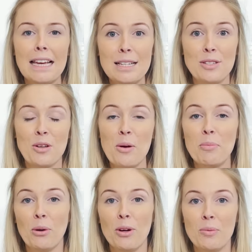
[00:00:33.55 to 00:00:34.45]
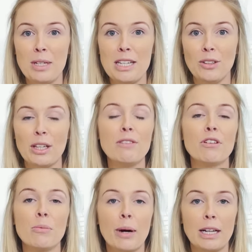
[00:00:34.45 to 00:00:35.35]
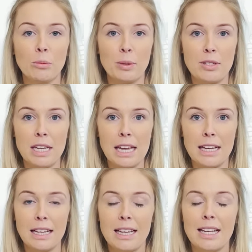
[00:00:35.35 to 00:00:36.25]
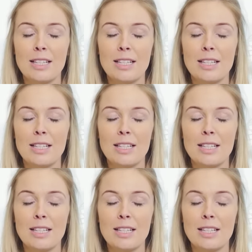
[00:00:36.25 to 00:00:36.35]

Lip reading: is so important when you're looking for a bridal boutique.